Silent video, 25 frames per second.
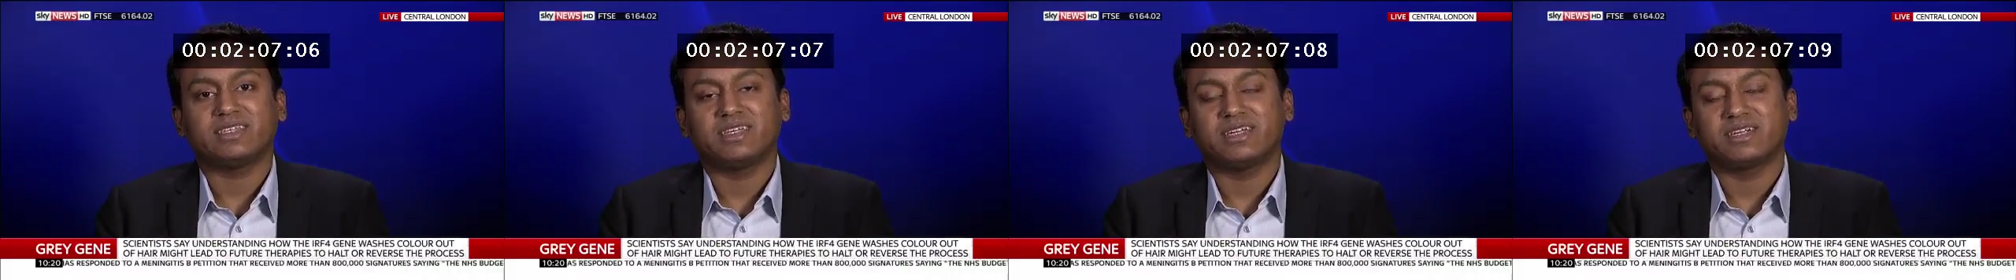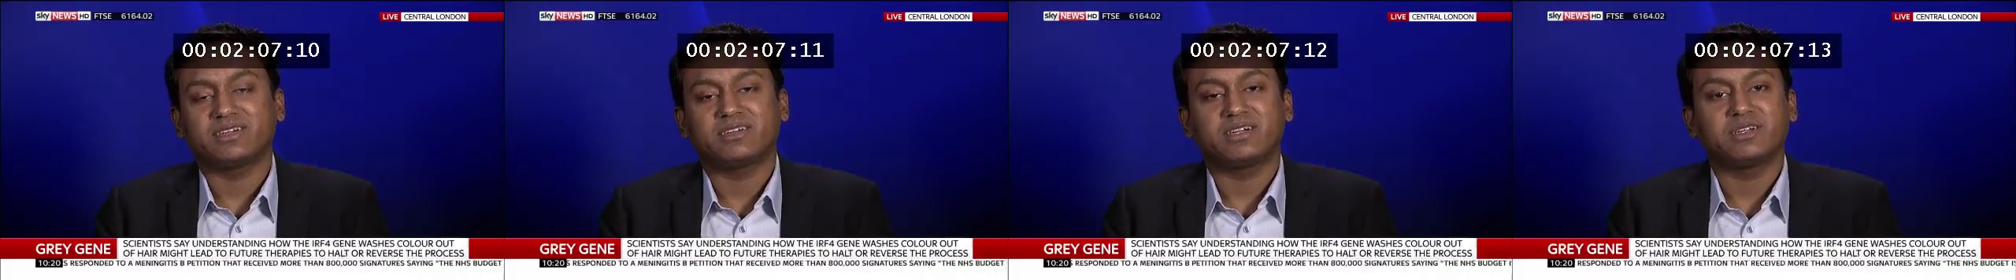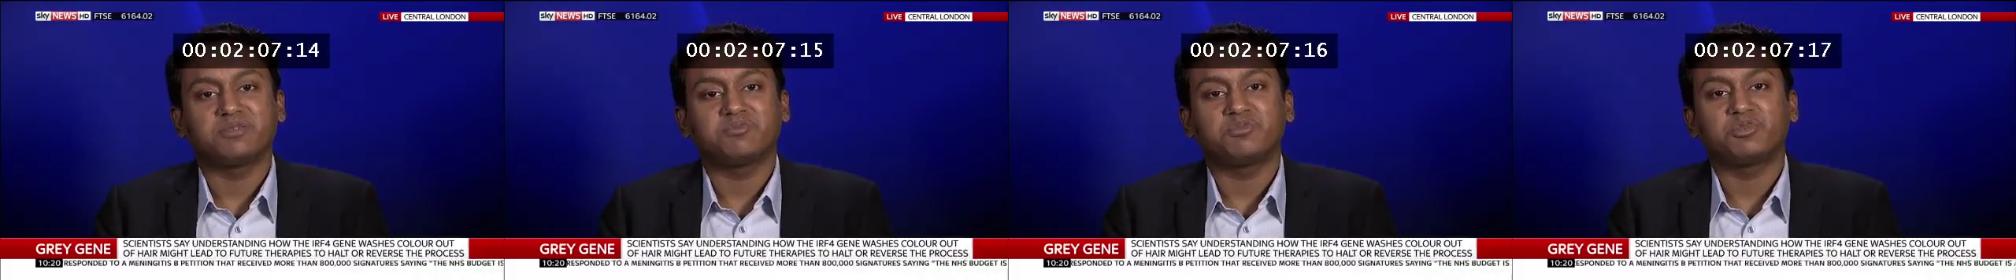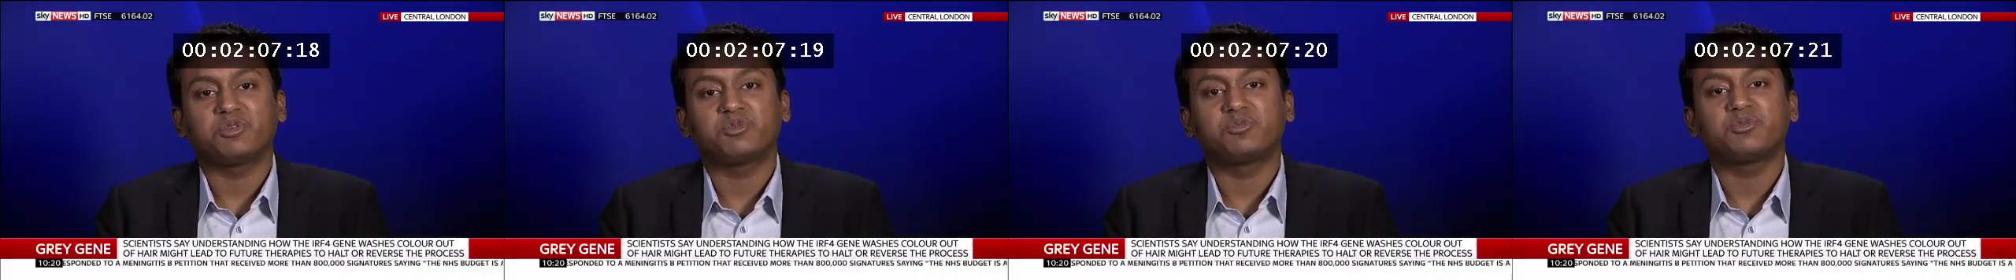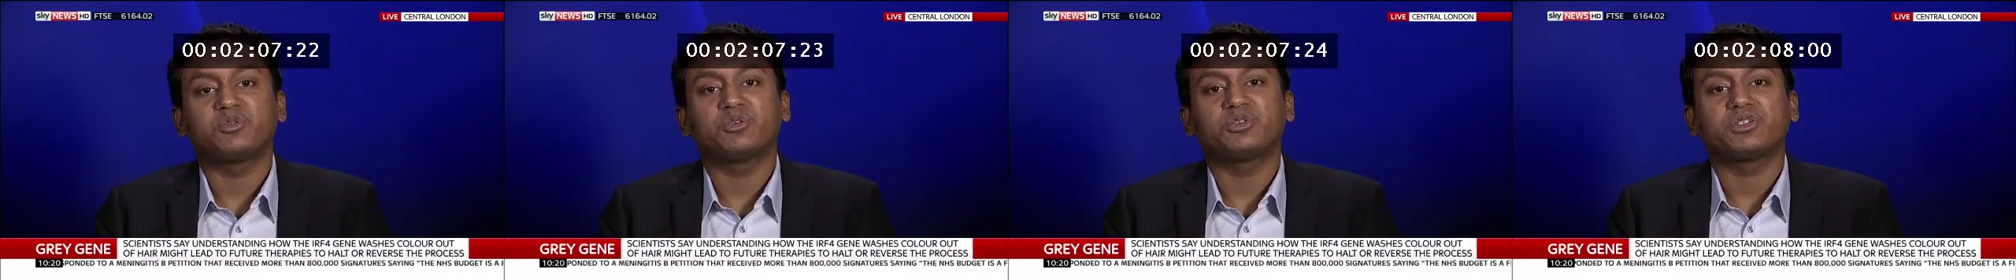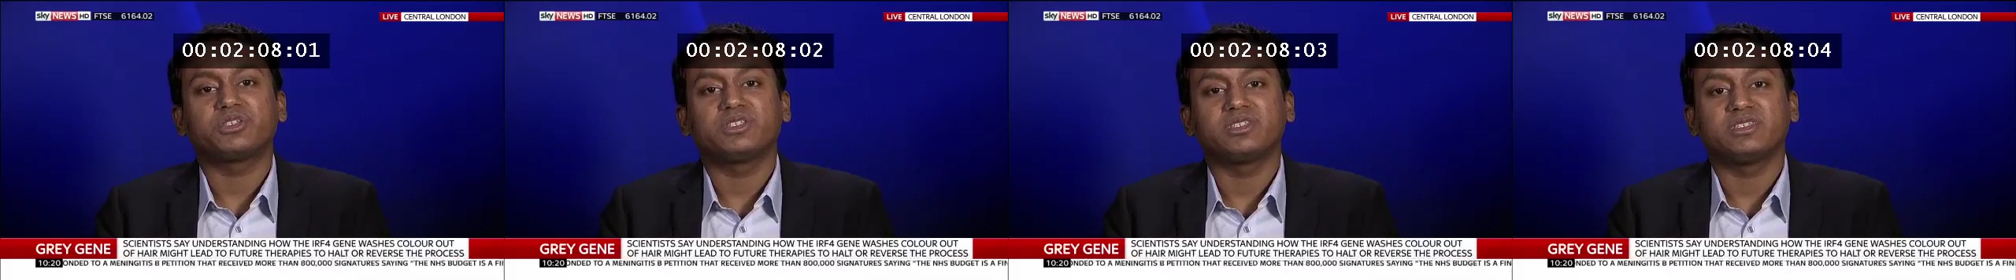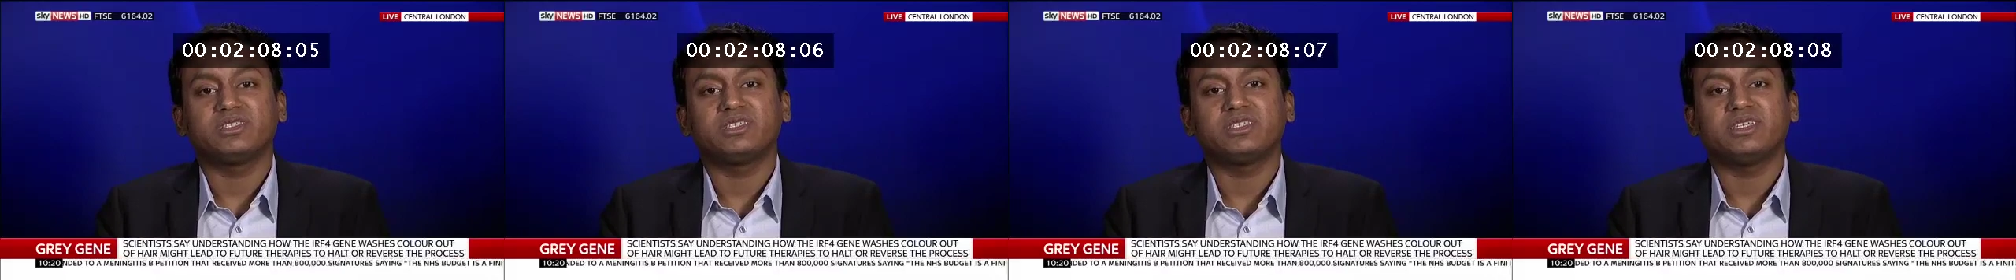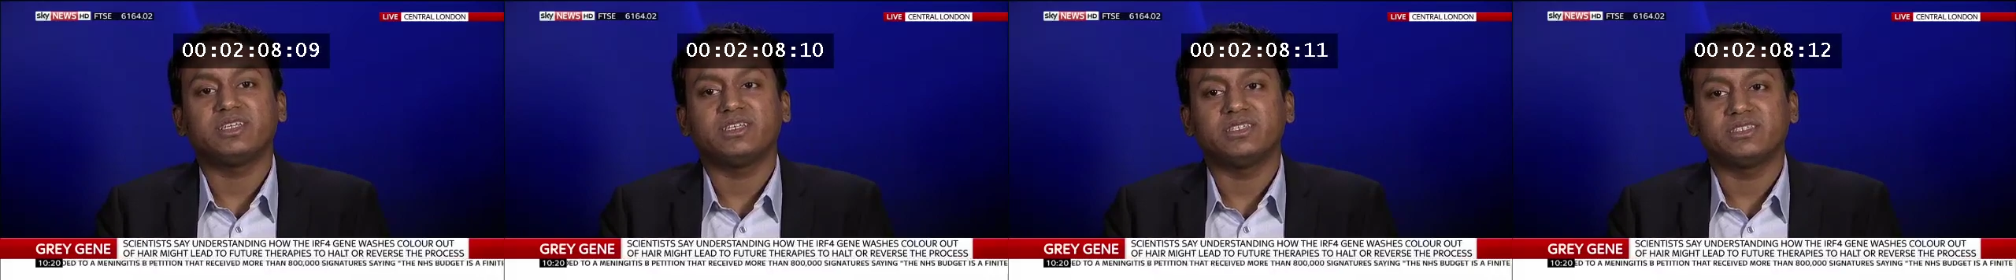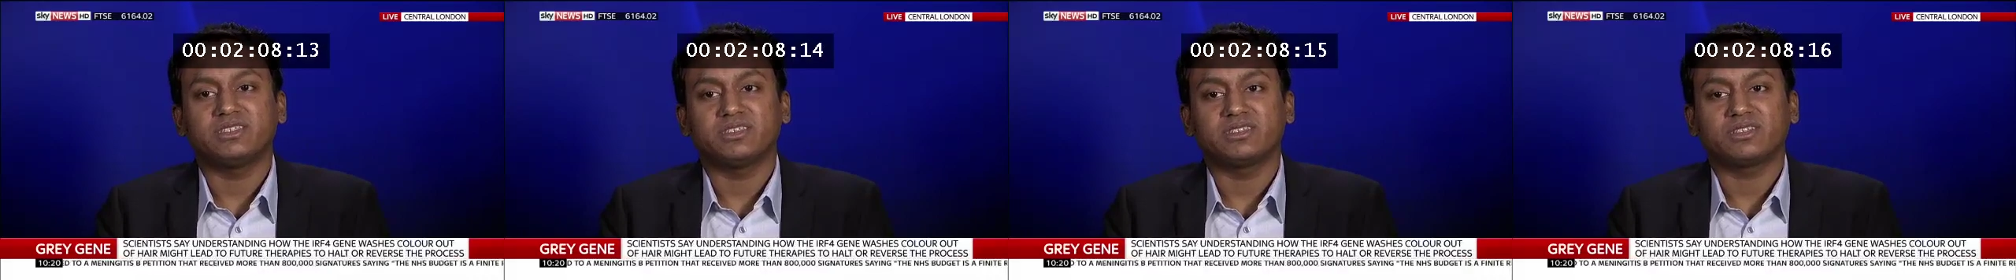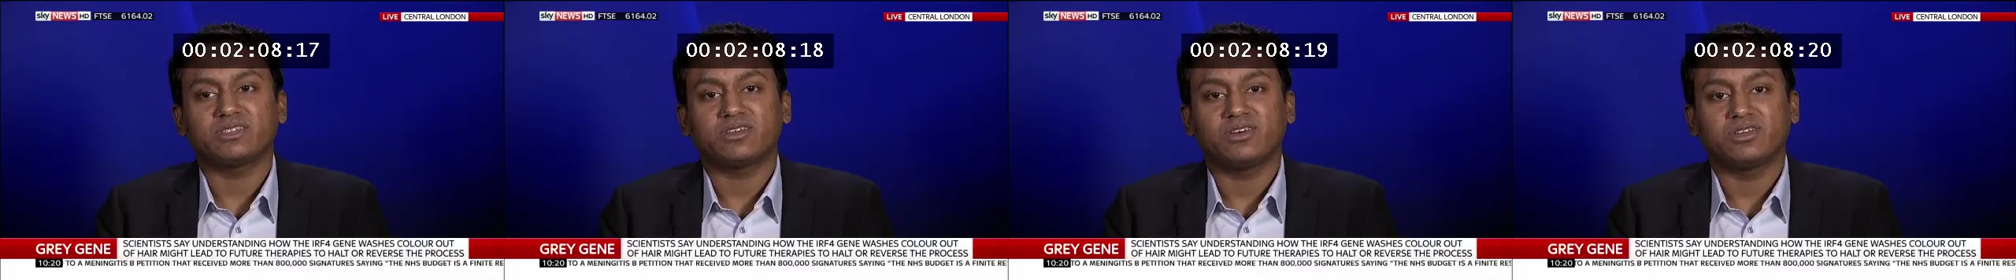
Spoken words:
hair graying proportion changes